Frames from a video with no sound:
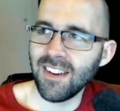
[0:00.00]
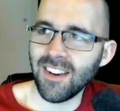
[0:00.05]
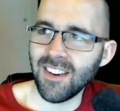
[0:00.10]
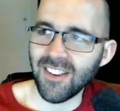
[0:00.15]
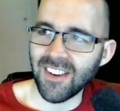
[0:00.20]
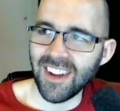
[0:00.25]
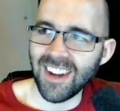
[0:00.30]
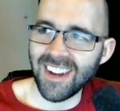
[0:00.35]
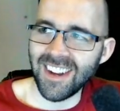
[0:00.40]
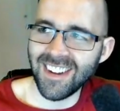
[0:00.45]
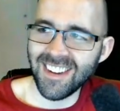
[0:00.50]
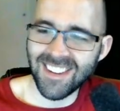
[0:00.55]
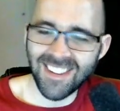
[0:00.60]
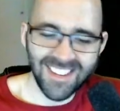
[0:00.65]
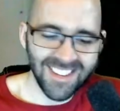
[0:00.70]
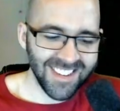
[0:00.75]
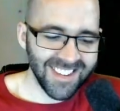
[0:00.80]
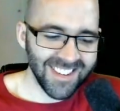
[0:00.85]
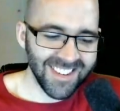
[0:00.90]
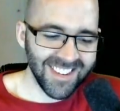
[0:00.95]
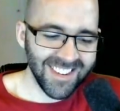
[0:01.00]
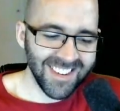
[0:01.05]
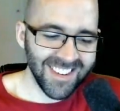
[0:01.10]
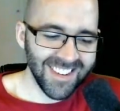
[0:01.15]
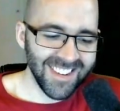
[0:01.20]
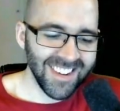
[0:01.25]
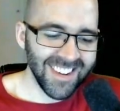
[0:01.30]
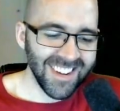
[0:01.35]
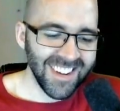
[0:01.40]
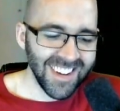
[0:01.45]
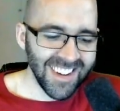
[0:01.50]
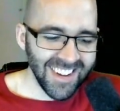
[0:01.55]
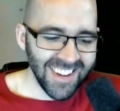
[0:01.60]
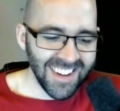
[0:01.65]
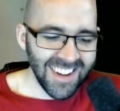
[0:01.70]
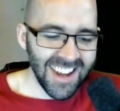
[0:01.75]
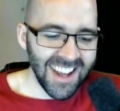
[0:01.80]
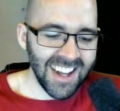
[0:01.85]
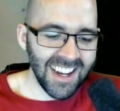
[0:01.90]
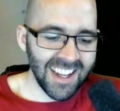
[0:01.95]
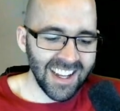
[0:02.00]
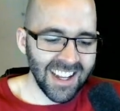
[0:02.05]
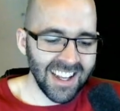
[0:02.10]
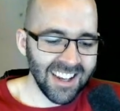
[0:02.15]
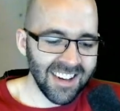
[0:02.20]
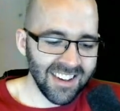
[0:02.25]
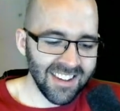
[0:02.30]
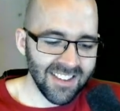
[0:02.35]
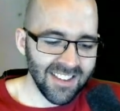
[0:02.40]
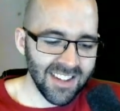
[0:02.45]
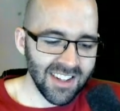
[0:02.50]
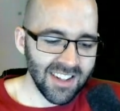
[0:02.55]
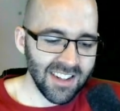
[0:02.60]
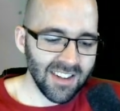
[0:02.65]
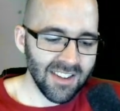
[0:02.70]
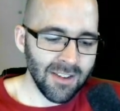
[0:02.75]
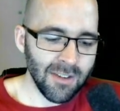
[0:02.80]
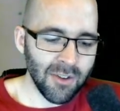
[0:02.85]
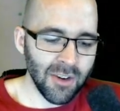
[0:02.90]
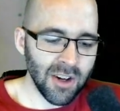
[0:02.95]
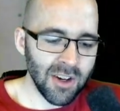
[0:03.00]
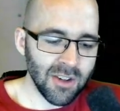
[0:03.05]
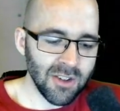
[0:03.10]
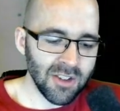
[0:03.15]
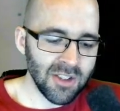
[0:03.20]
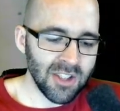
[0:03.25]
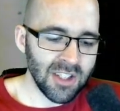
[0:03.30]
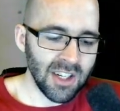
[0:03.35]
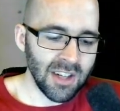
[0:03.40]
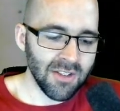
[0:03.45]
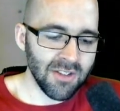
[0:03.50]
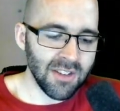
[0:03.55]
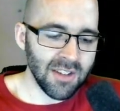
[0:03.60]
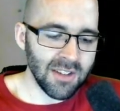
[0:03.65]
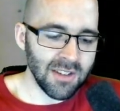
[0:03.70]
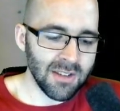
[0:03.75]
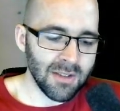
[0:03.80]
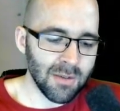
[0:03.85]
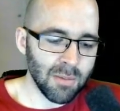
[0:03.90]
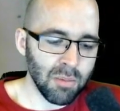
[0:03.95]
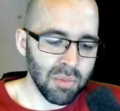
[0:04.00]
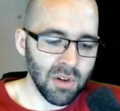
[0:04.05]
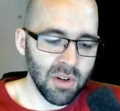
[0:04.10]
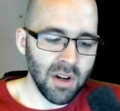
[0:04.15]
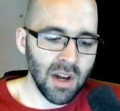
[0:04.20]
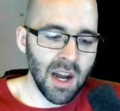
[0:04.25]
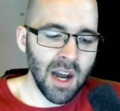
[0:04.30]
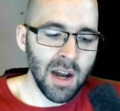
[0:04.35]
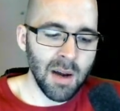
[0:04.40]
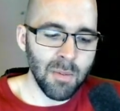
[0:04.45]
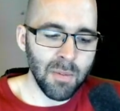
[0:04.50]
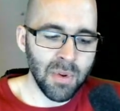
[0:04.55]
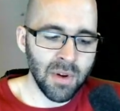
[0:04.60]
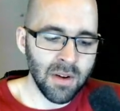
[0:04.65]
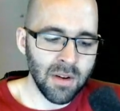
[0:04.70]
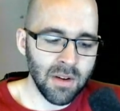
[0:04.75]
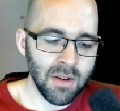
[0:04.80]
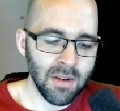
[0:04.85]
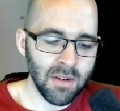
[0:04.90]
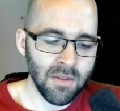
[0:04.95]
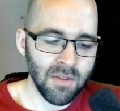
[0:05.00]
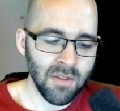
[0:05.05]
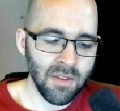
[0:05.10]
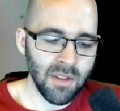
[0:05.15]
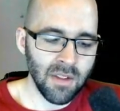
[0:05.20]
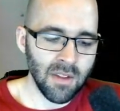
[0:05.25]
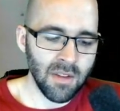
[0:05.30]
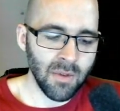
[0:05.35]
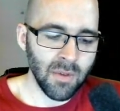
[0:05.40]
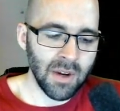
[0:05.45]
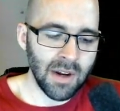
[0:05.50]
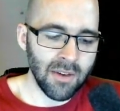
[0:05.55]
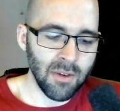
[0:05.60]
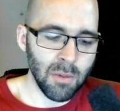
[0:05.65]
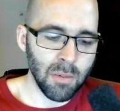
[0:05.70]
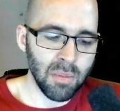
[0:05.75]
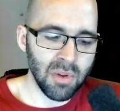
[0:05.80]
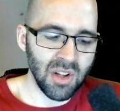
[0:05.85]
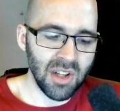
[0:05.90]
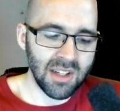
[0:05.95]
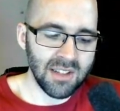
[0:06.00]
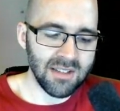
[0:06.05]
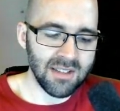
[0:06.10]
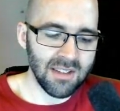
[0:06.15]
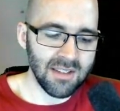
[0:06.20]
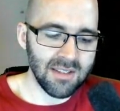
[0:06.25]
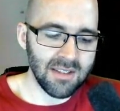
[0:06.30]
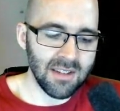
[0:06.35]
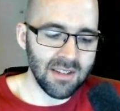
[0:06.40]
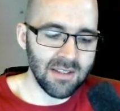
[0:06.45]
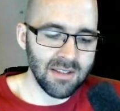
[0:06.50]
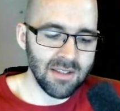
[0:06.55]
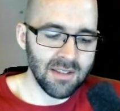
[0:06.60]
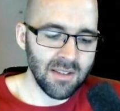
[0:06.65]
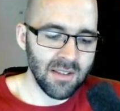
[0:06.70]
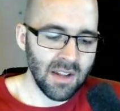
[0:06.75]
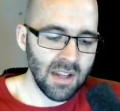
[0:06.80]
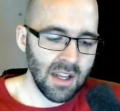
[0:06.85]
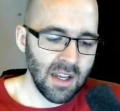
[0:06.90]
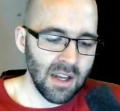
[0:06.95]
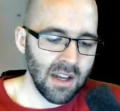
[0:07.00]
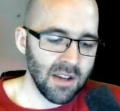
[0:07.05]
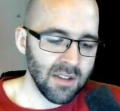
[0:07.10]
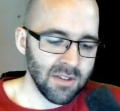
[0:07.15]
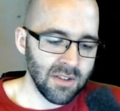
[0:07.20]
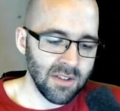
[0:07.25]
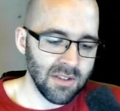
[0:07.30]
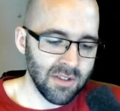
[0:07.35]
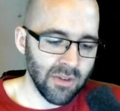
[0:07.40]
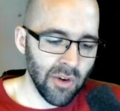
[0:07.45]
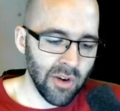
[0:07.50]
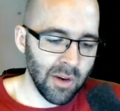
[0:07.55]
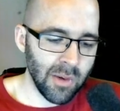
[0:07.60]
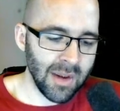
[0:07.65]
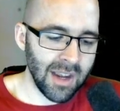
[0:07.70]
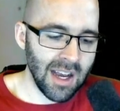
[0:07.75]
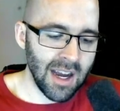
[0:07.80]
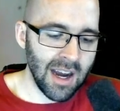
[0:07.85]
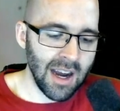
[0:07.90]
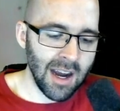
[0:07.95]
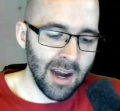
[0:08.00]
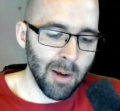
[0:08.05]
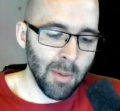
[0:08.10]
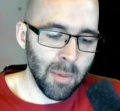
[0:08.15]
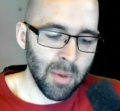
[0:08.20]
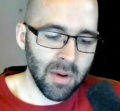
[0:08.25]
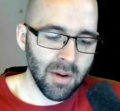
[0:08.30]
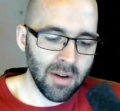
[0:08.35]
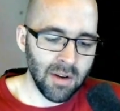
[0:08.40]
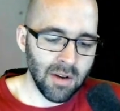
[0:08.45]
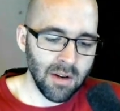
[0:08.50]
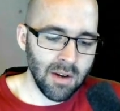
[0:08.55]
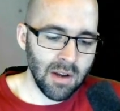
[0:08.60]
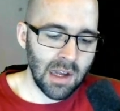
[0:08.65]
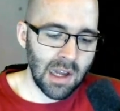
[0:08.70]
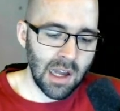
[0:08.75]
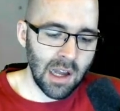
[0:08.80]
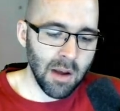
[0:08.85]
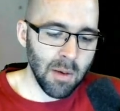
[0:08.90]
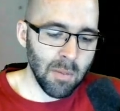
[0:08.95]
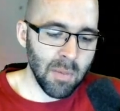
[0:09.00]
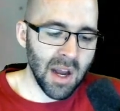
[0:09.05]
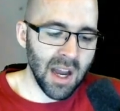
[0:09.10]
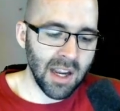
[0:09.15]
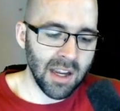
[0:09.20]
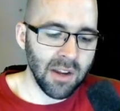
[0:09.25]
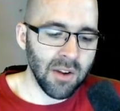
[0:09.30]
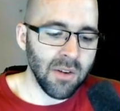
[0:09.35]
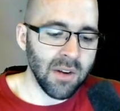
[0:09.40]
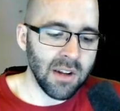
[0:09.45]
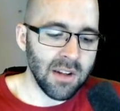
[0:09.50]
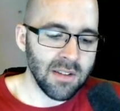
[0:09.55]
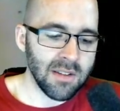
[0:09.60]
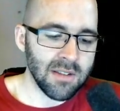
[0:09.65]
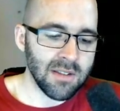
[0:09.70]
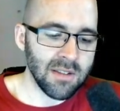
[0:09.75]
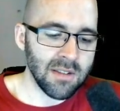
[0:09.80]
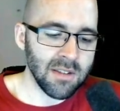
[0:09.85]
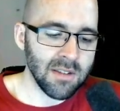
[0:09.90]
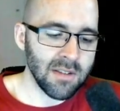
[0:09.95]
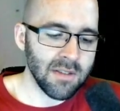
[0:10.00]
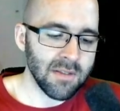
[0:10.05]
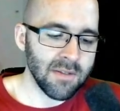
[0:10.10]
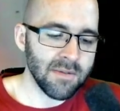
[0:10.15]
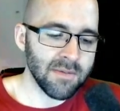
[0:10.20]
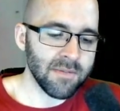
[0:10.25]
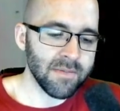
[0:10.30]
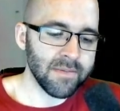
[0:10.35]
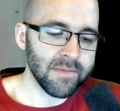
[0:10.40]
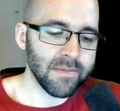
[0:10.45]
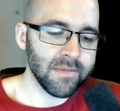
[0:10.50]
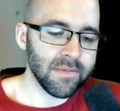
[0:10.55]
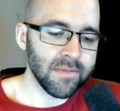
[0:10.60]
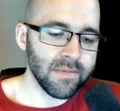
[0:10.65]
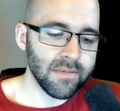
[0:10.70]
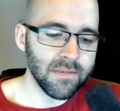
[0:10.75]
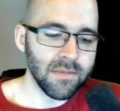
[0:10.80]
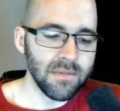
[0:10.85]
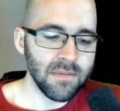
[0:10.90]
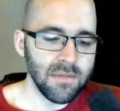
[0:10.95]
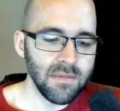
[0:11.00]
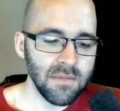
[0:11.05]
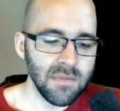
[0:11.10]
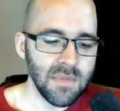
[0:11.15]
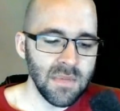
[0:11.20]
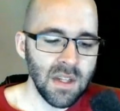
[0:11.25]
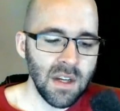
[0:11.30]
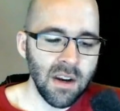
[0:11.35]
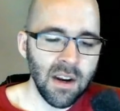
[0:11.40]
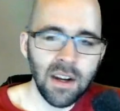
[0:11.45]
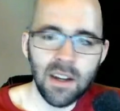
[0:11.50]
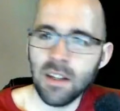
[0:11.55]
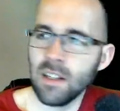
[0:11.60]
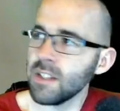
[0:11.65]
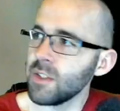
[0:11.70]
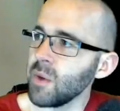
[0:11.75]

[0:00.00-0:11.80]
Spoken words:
Okay, and again, the vertical shift is up whatever plus this is. So it's going to be up pi units. All right.